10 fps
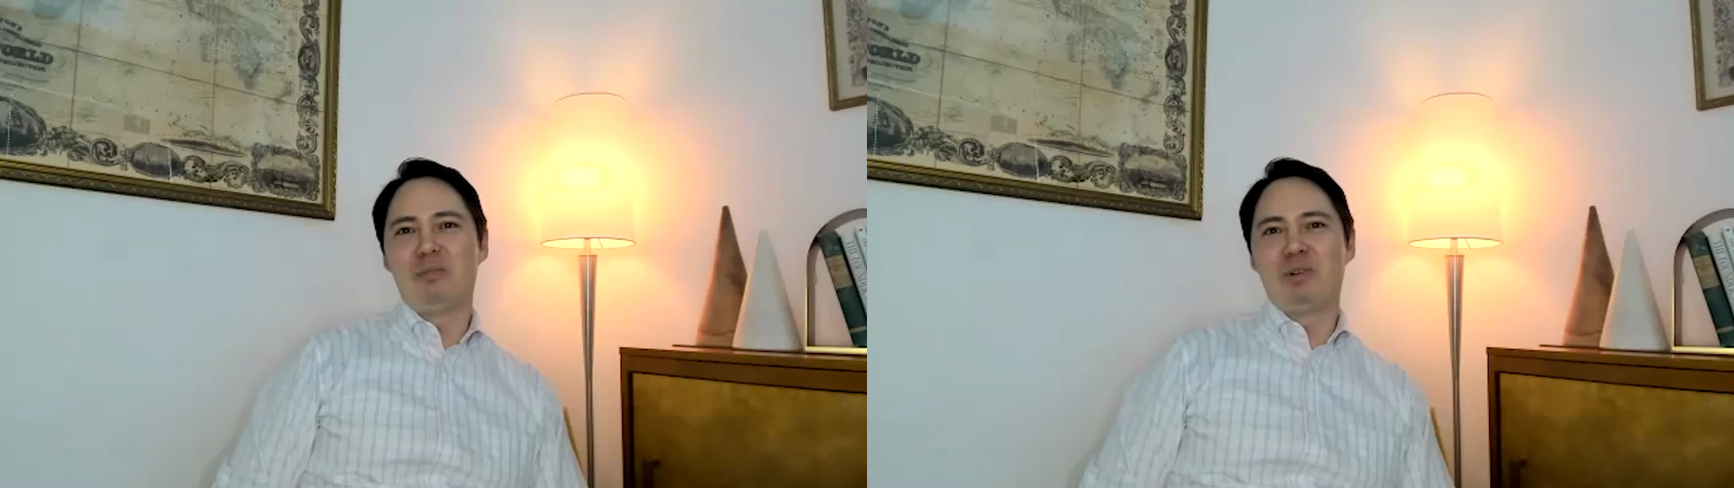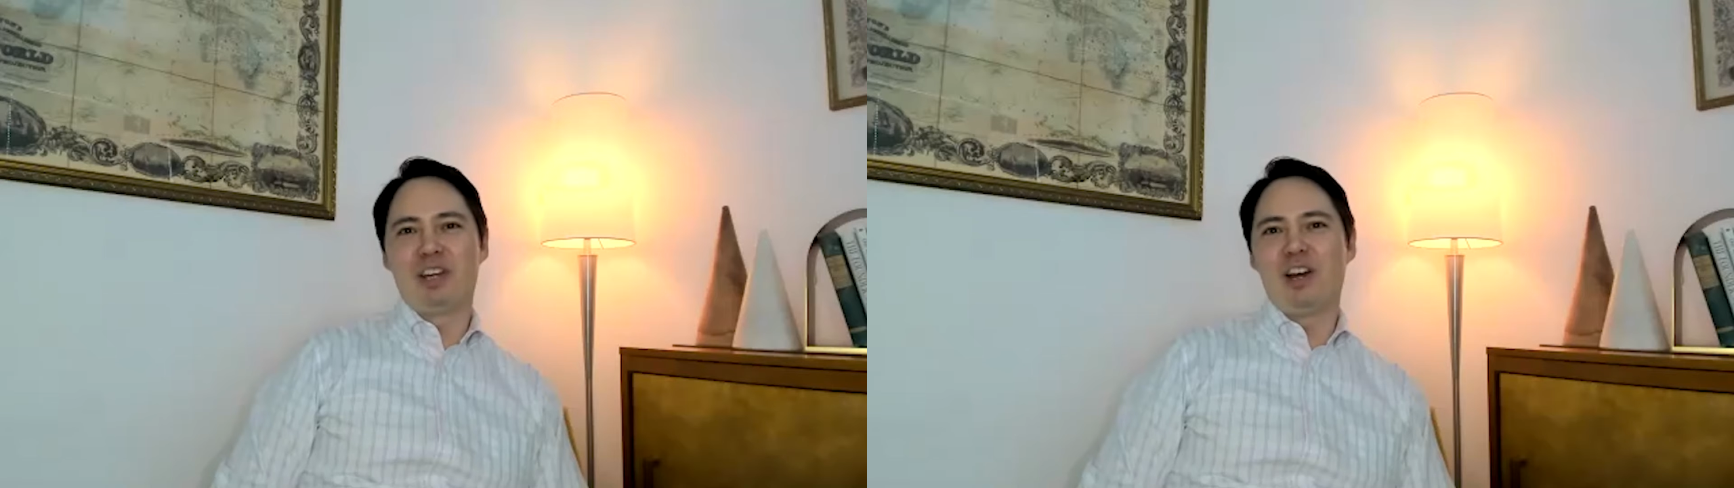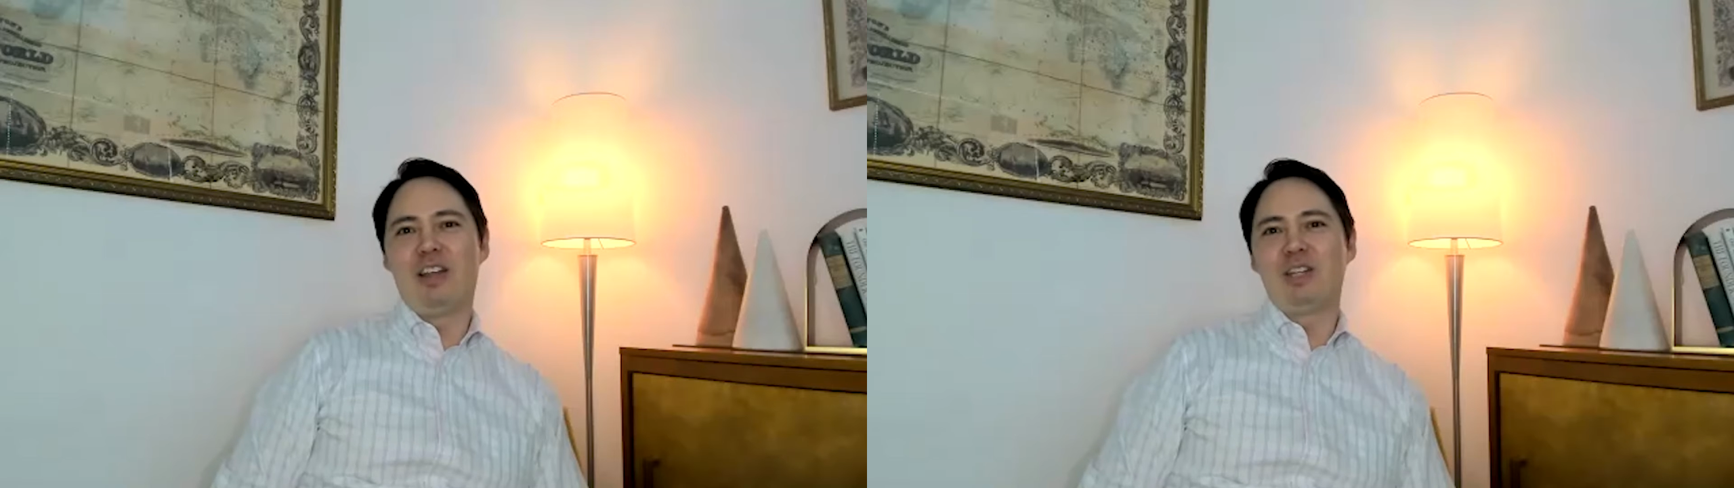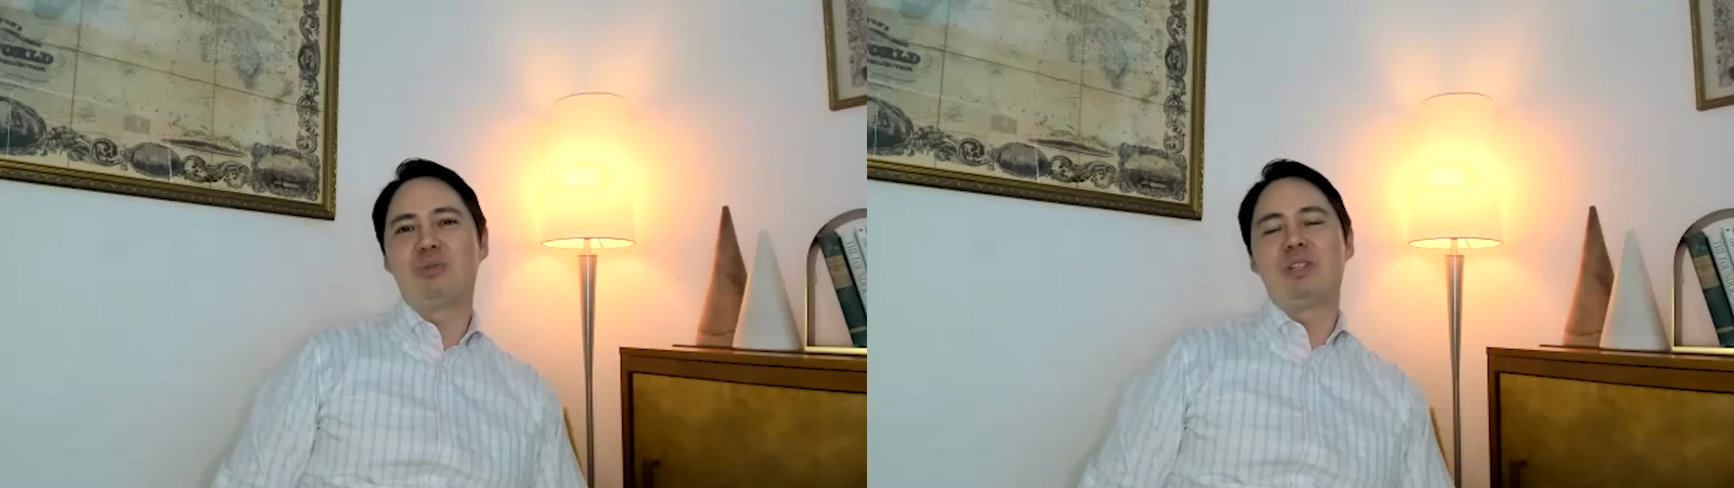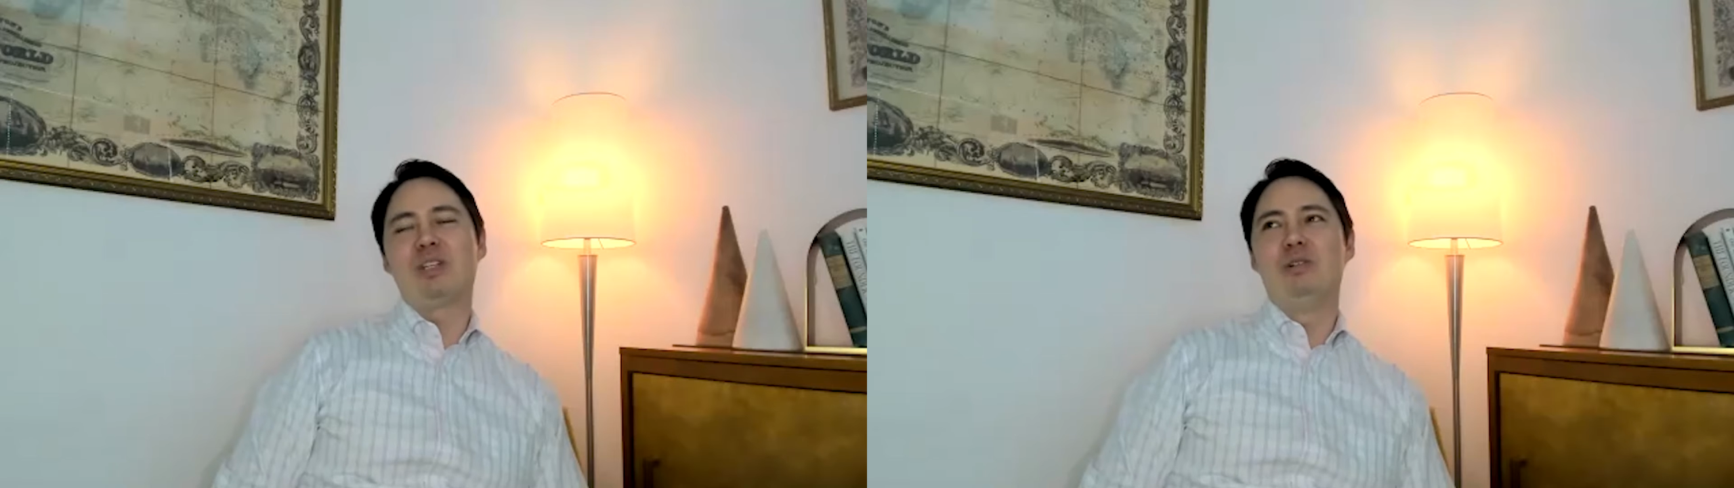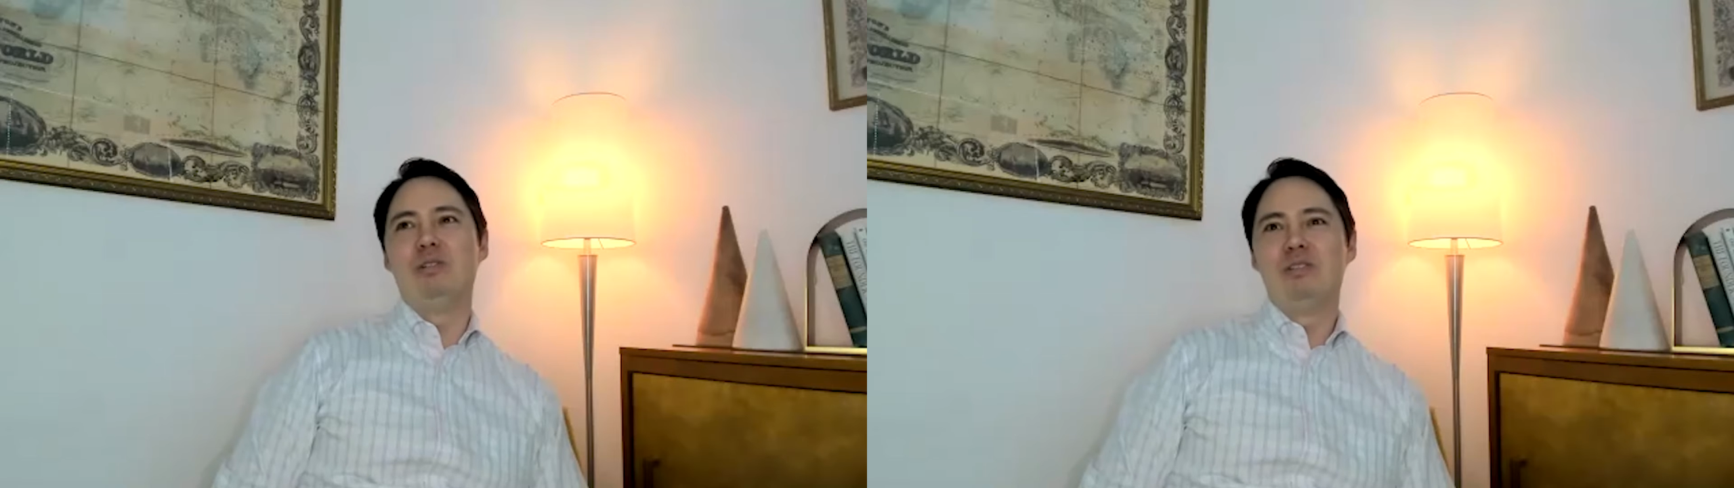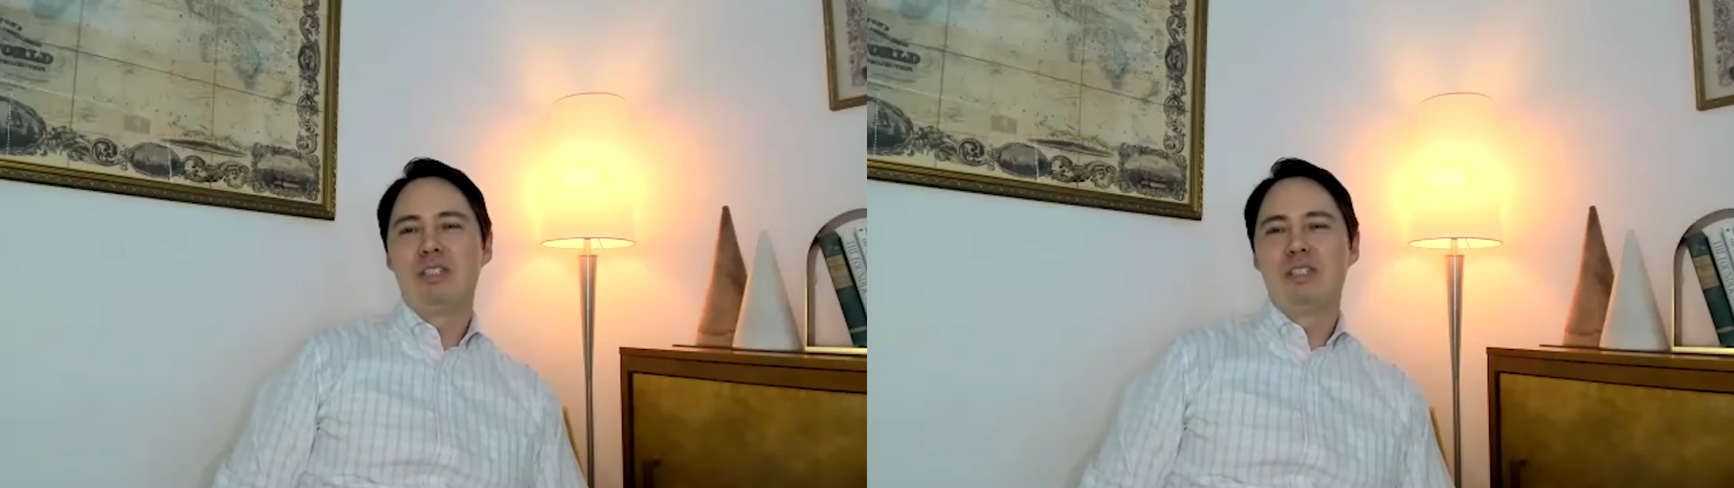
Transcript: where they are. That's really cool.